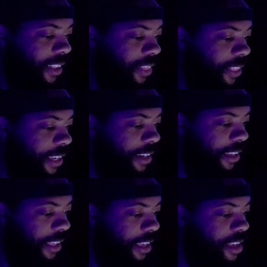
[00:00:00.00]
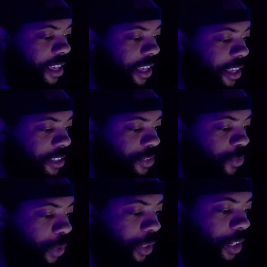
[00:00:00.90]
Then he is
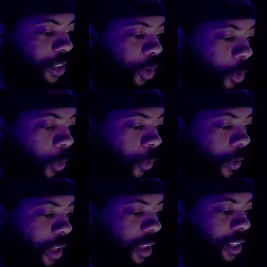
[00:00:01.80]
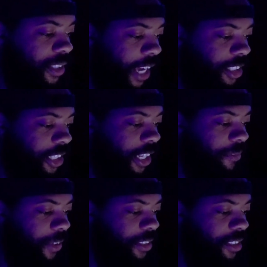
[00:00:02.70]
with an adult. That should
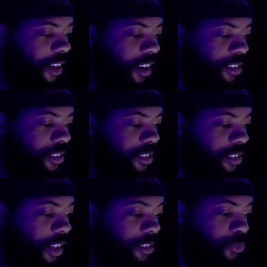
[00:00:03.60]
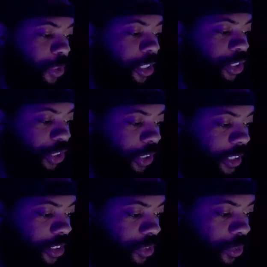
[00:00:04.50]
give us
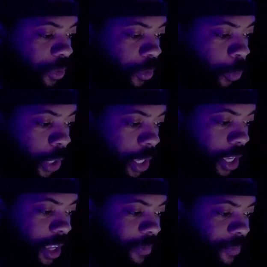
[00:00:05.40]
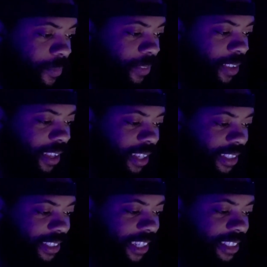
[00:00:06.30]
reassurance. We?
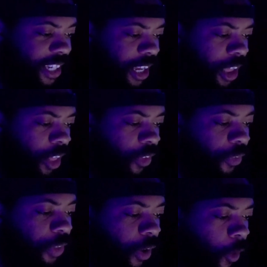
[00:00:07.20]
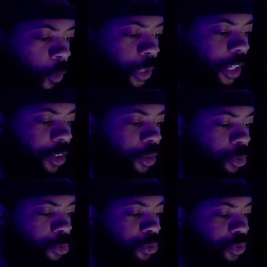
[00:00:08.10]
Says, the only
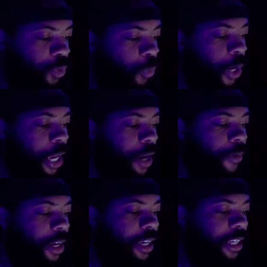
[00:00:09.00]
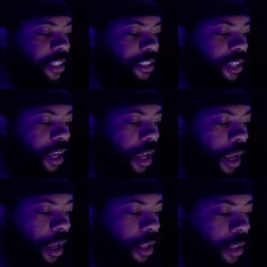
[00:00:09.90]
news we're hearing is
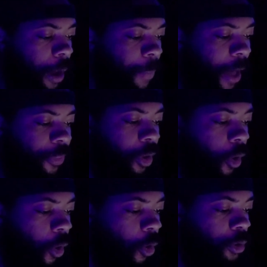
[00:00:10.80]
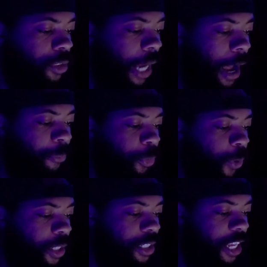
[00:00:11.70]
about the whole top
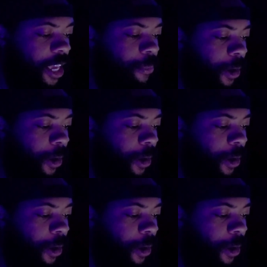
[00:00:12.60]
three team